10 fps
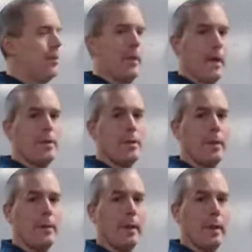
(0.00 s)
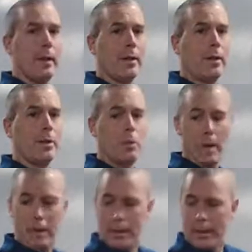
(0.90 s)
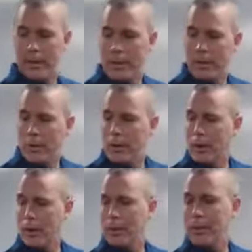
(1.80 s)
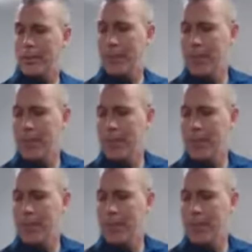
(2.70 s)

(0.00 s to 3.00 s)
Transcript: So that's if everything goes well, and I'll show you.